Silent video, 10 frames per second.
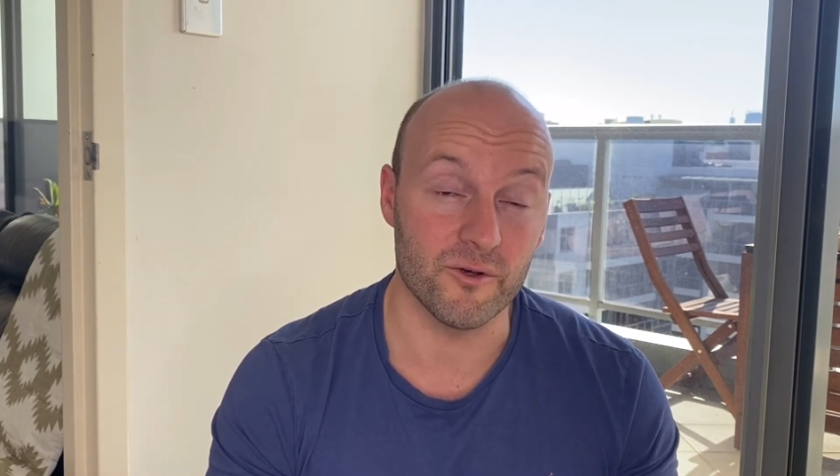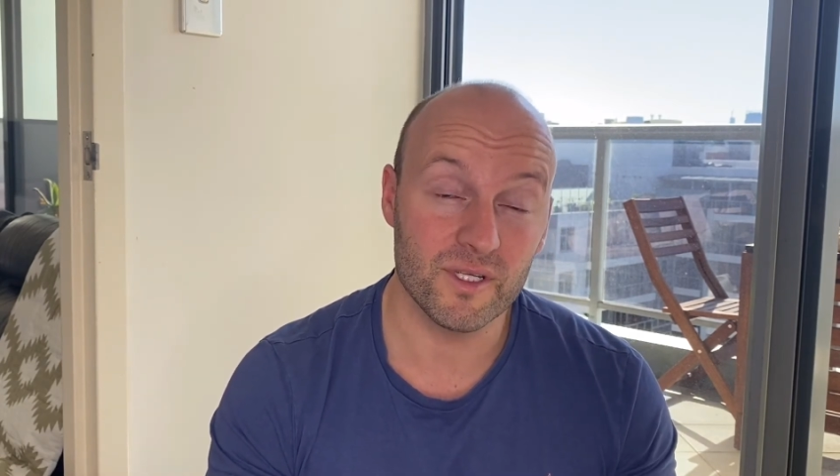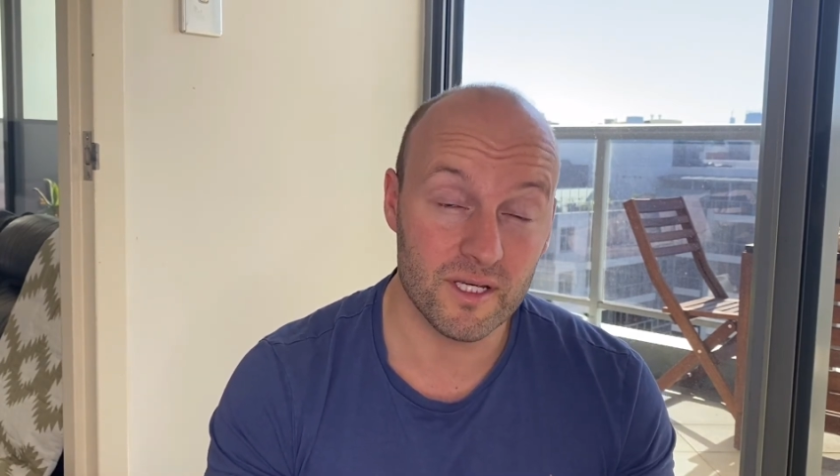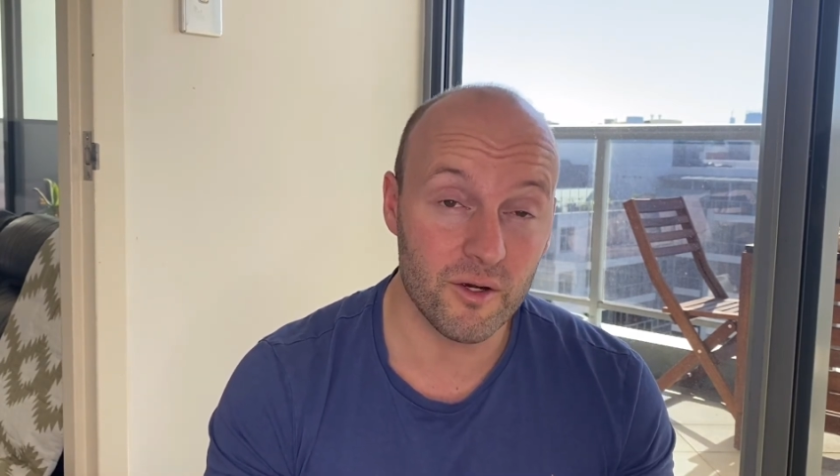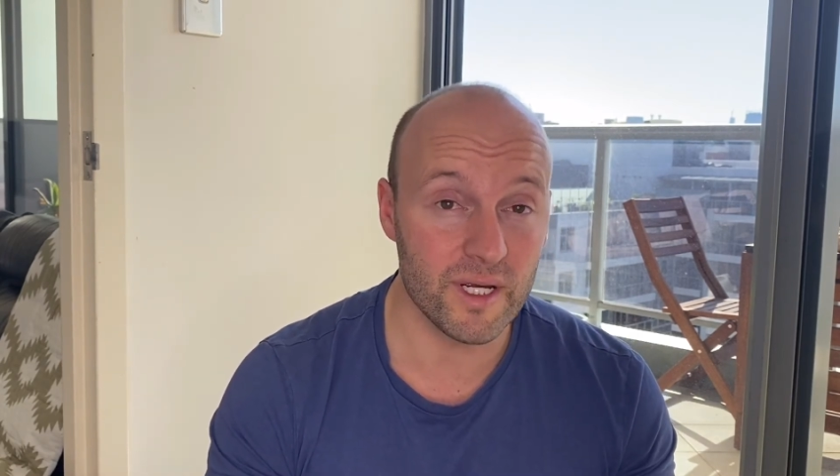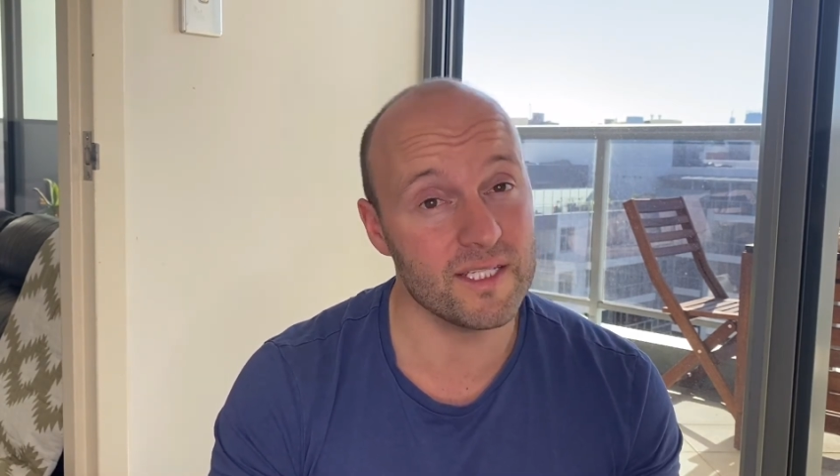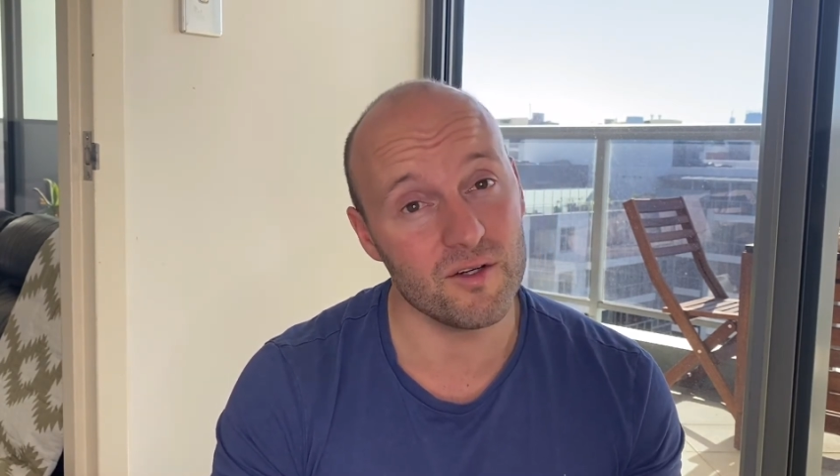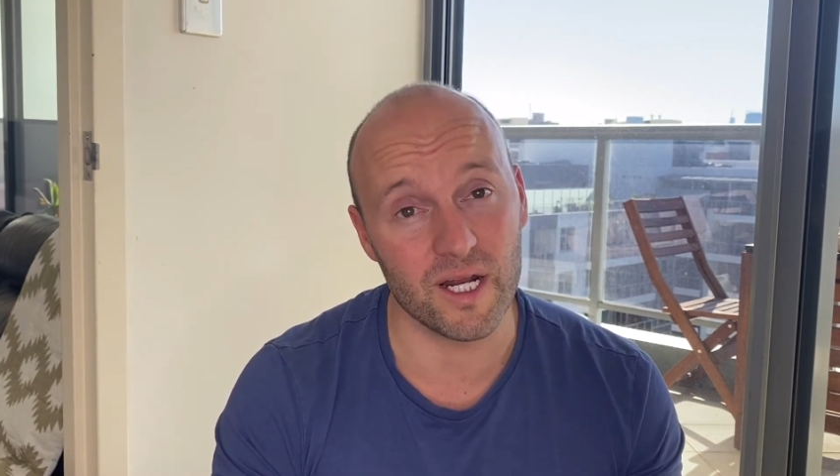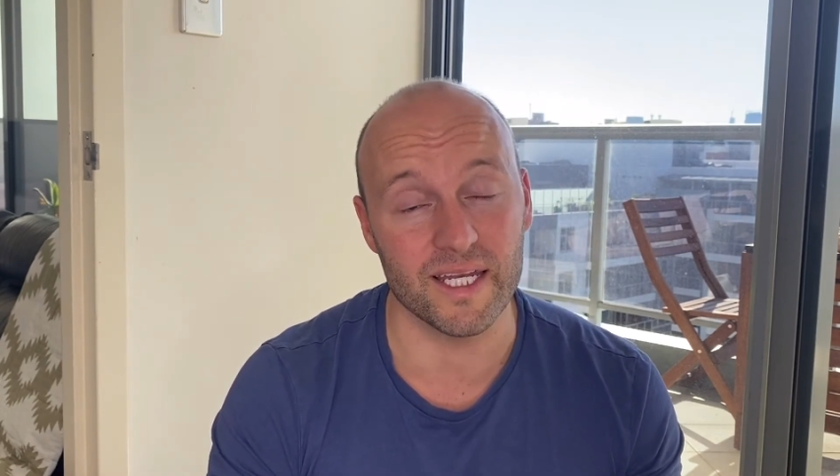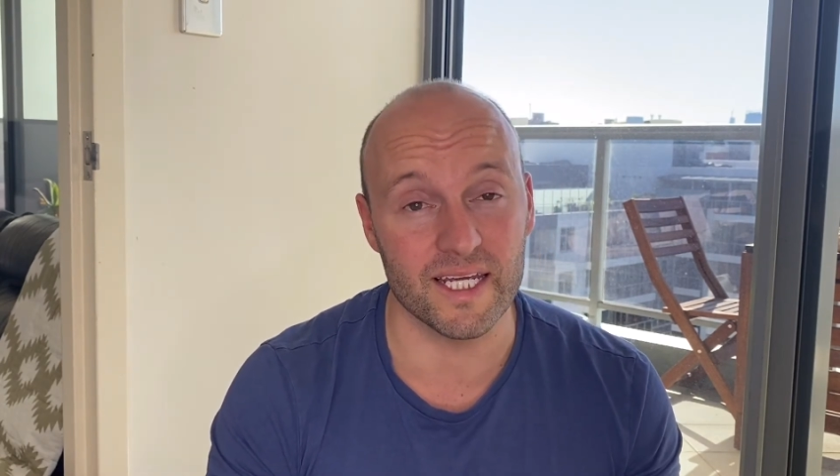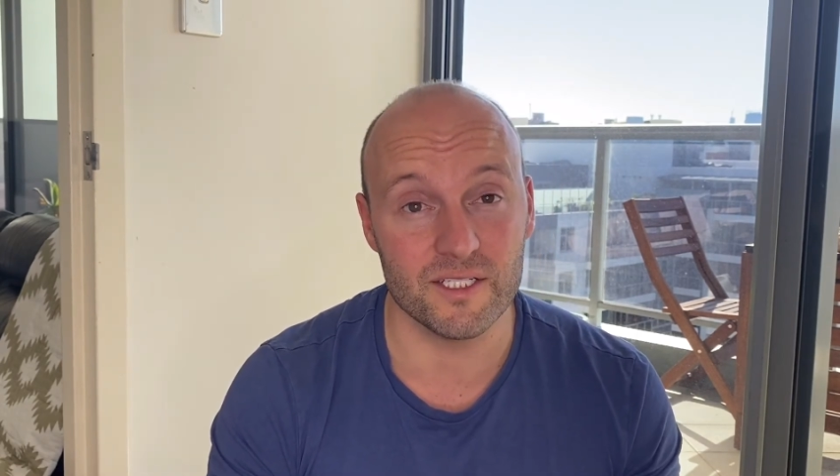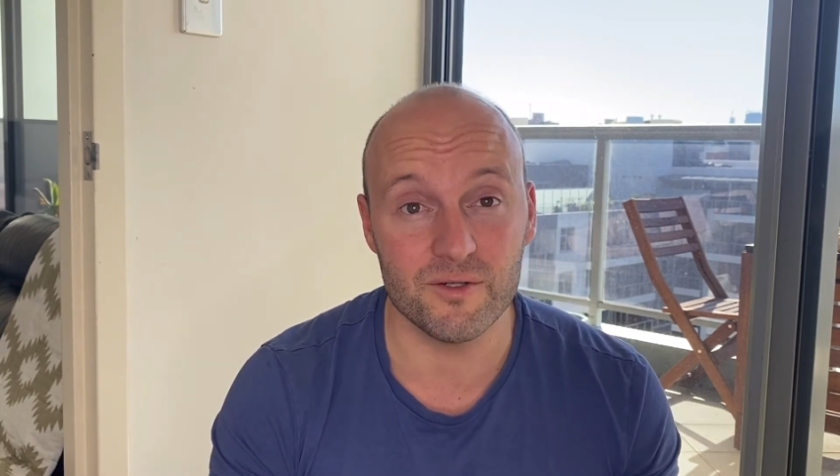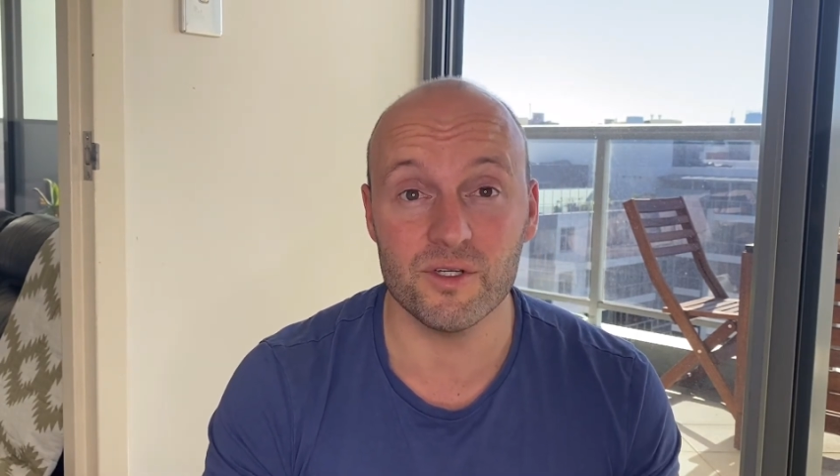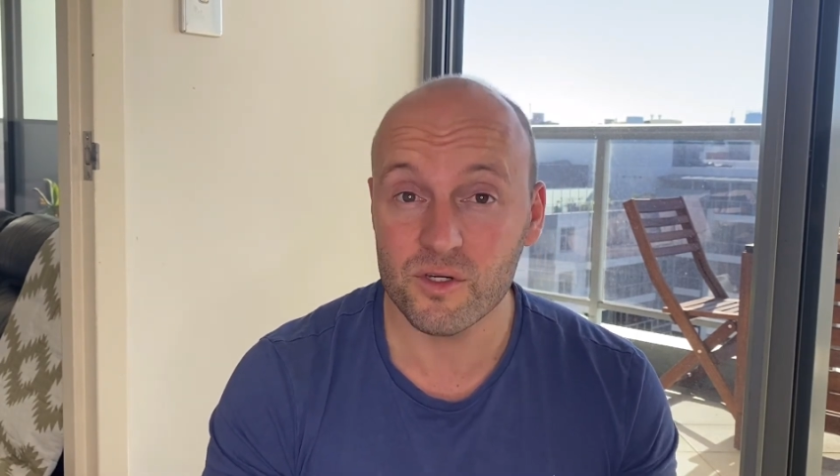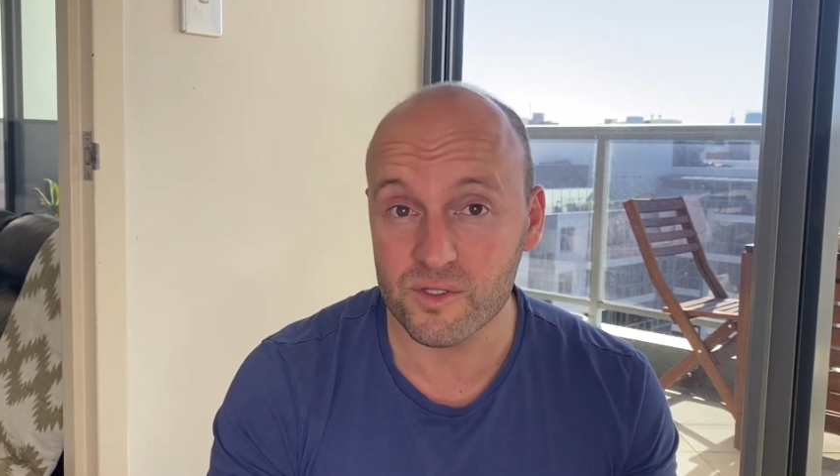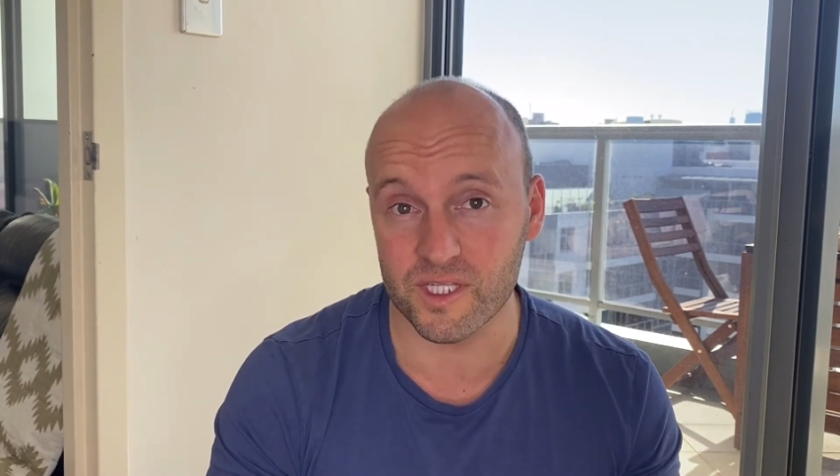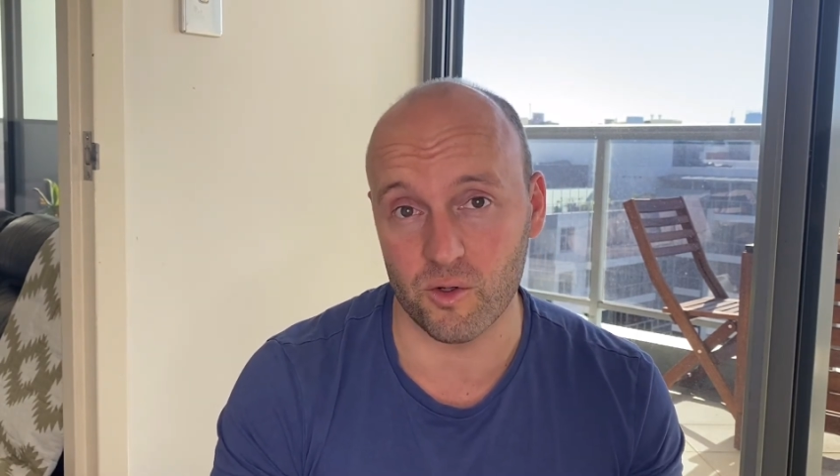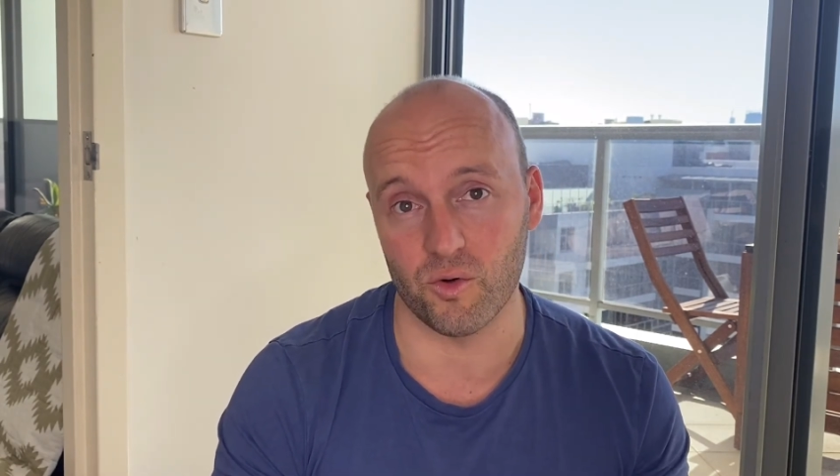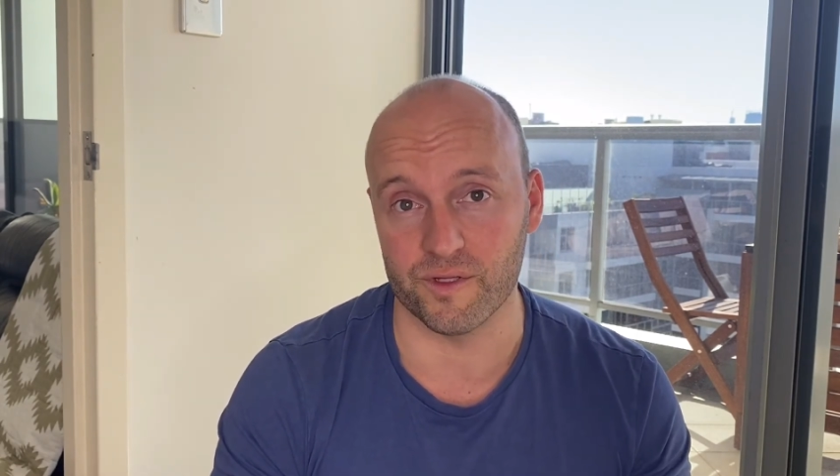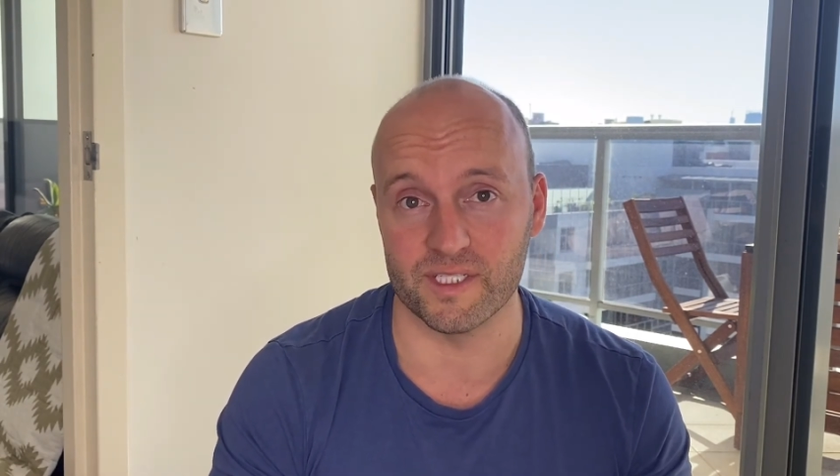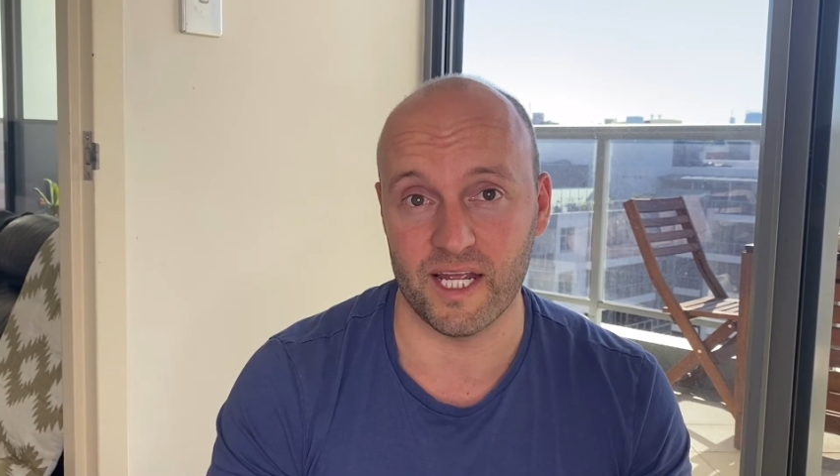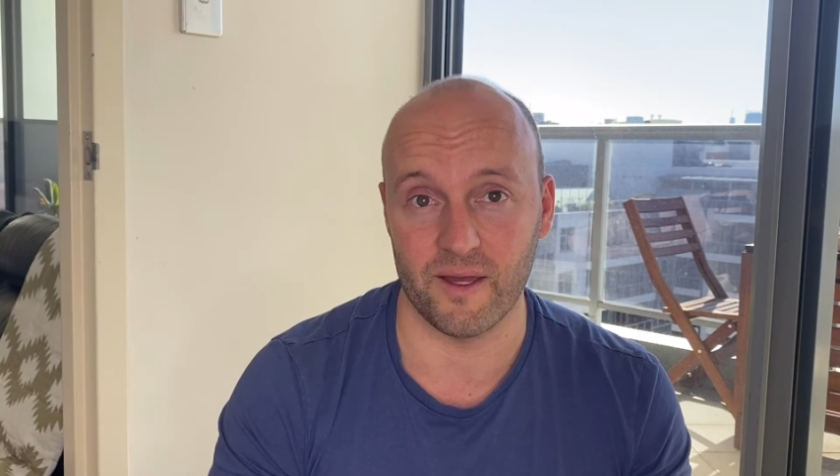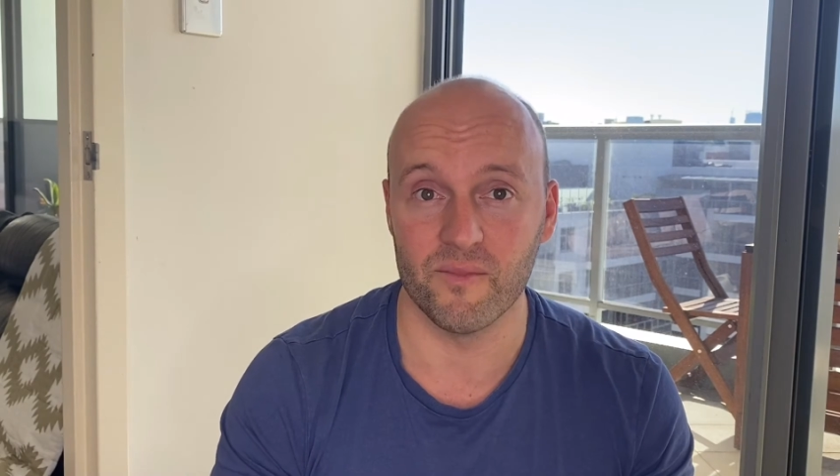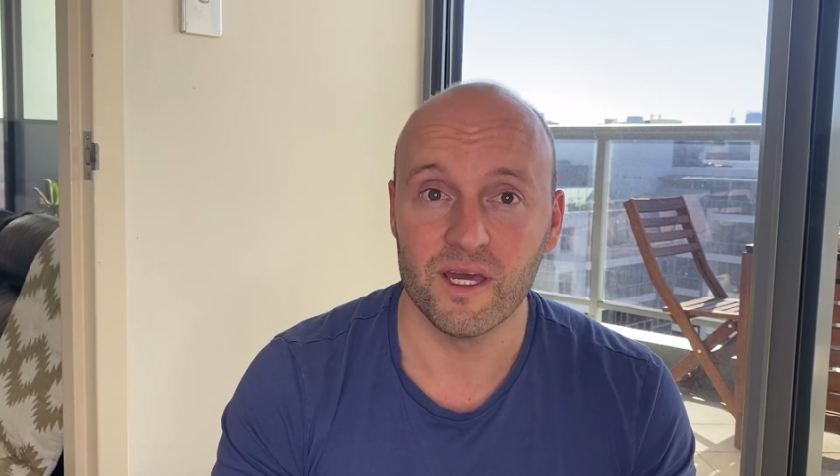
So it's a good idea to use the author's name.